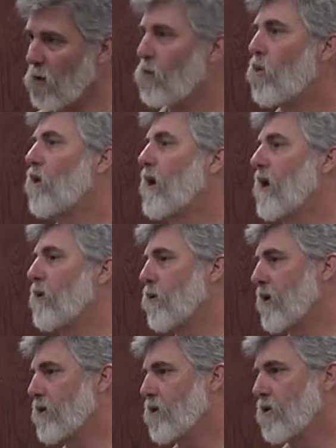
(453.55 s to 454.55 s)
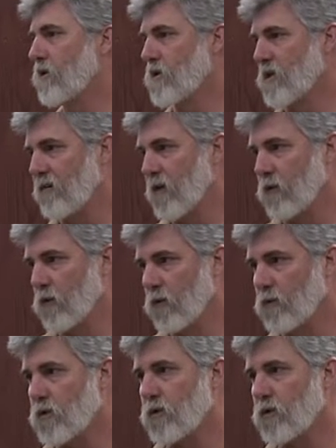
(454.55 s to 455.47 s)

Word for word: little more outreach to the civic groups.